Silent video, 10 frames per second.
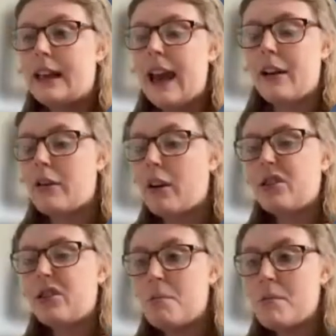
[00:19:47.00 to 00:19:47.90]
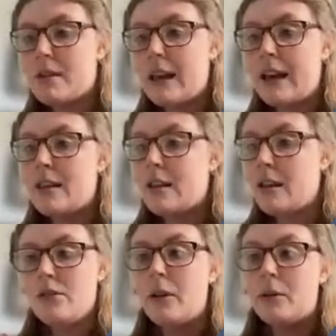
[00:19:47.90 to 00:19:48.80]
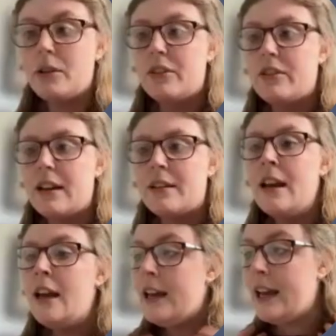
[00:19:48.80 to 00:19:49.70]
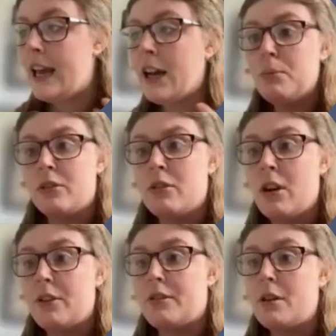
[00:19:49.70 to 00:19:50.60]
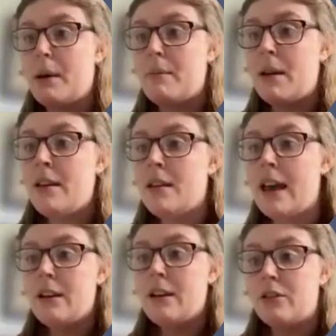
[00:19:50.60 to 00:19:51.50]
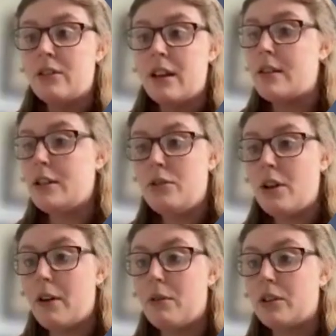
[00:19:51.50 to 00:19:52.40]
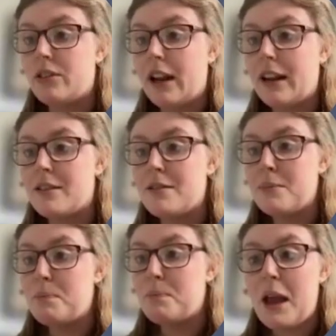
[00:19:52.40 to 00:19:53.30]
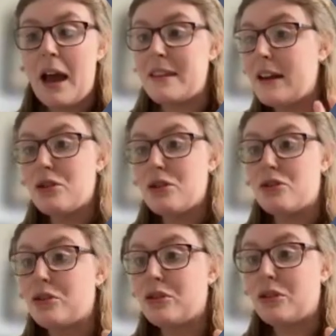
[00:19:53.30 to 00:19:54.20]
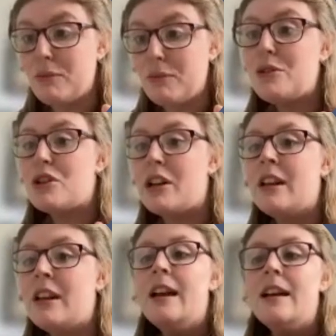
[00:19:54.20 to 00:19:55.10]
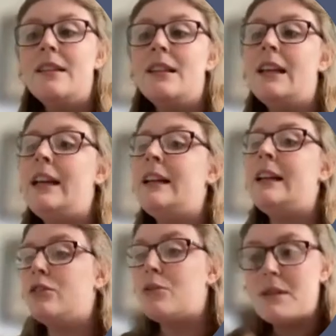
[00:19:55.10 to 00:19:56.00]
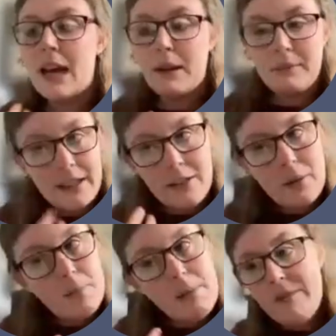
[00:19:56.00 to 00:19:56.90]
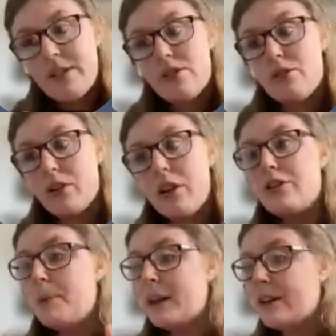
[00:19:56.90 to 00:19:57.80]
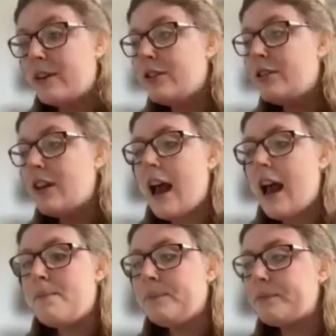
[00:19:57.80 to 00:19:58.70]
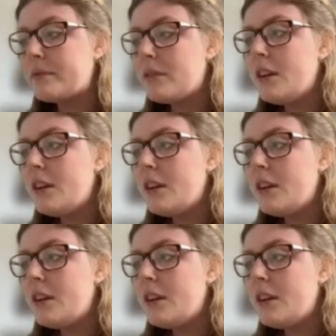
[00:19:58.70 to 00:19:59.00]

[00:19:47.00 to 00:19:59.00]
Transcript: get across something that you don't understand. it comes across to the women. They understand that you don't understand, and that just causes confusion. It can sometimes lead to a bit of distrust because, they